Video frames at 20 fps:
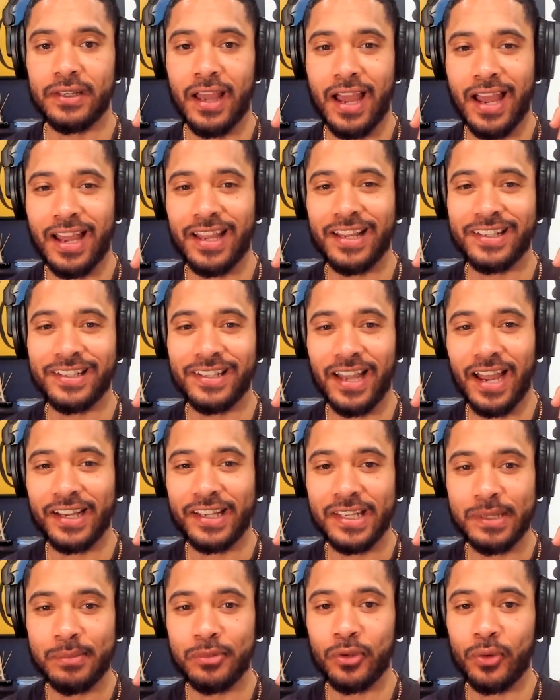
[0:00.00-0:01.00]
I
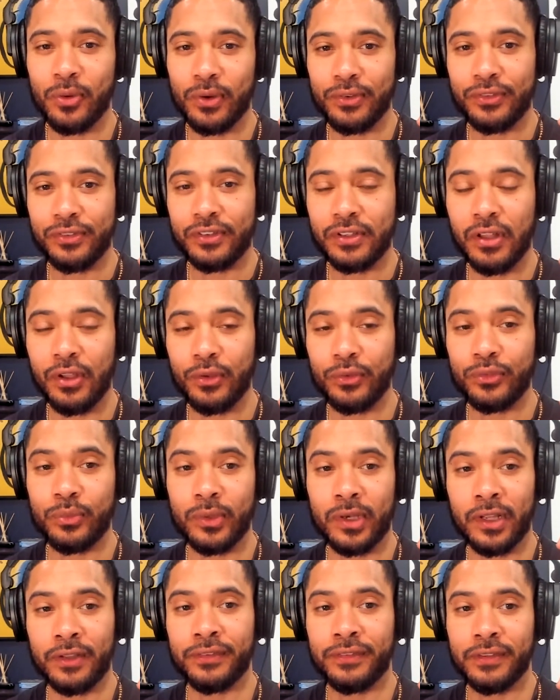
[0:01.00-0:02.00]
keep doors closed
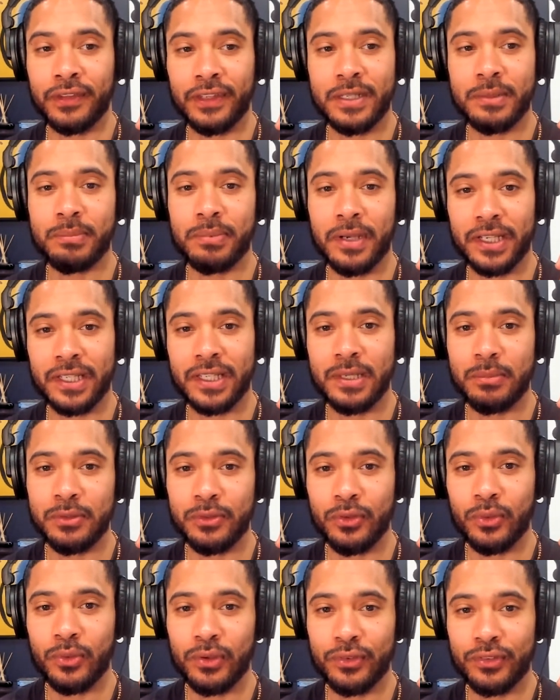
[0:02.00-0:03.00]
when I sleep. I
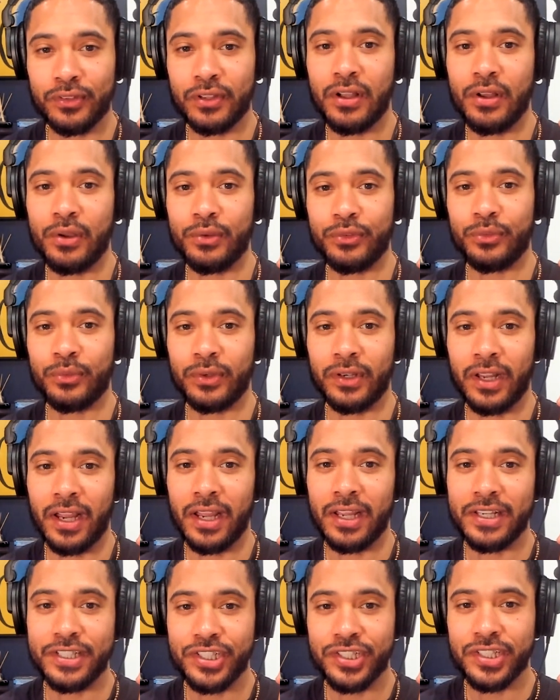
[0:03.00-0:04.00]
keep doors closed when
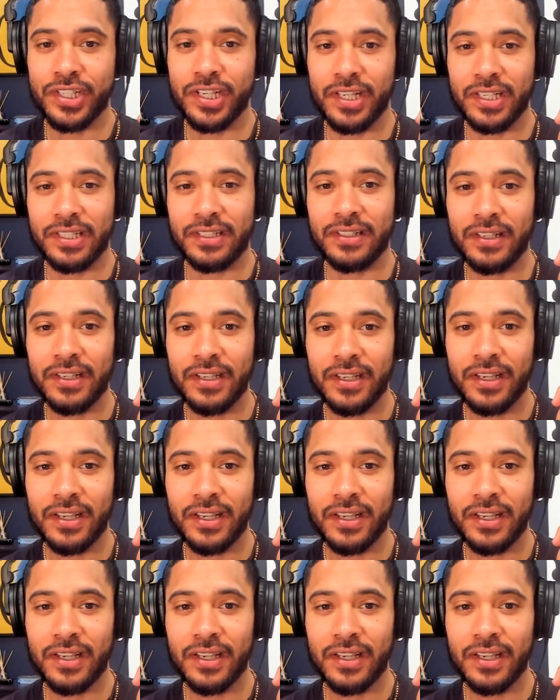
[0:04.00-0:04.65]
I shit.